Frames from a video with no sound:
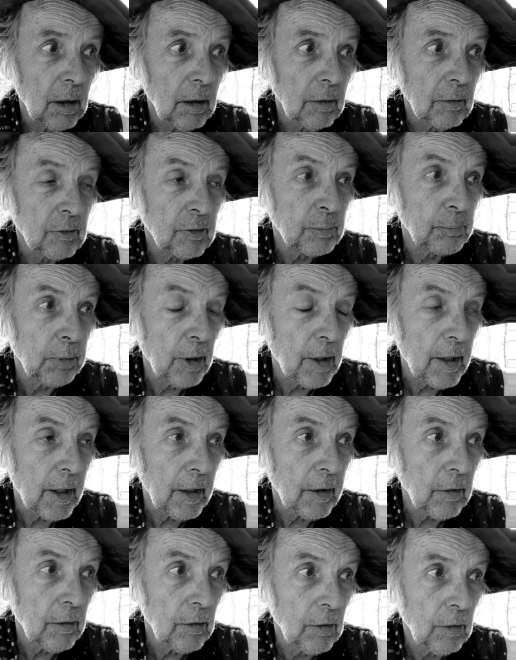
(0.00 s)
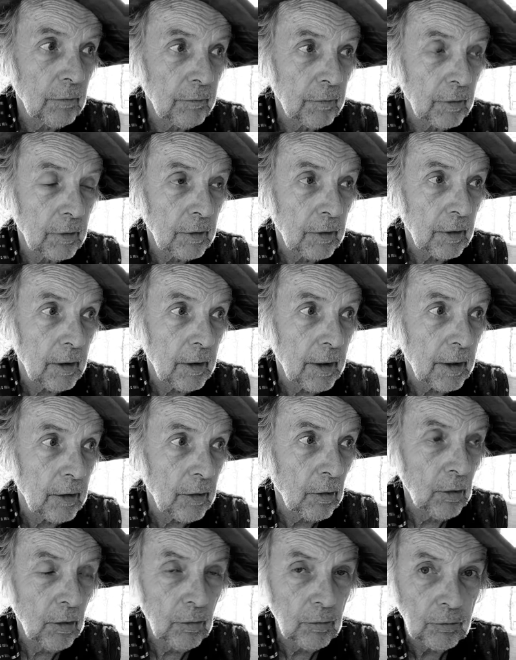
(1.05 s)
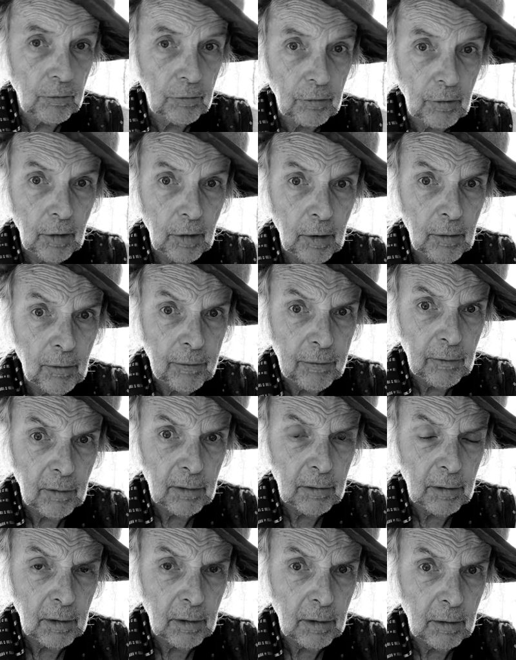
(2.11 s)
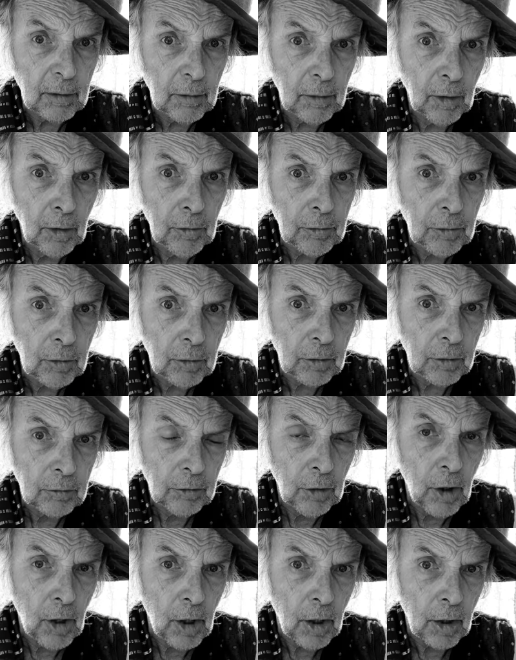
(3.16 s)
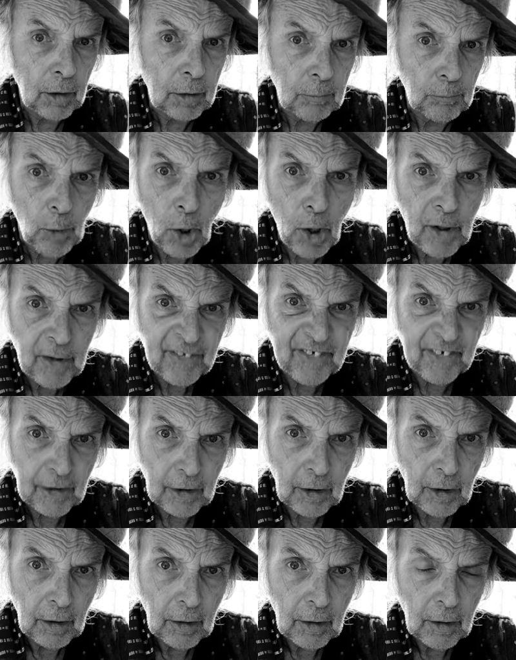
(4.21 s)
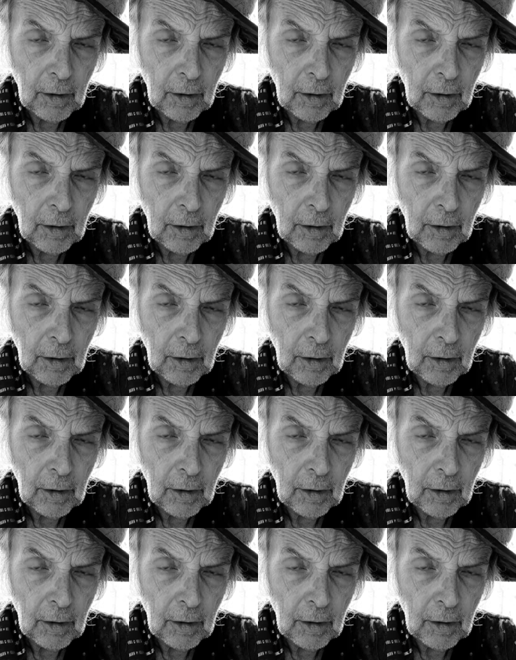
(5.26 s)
splaying over a old-growth oak log, mossy.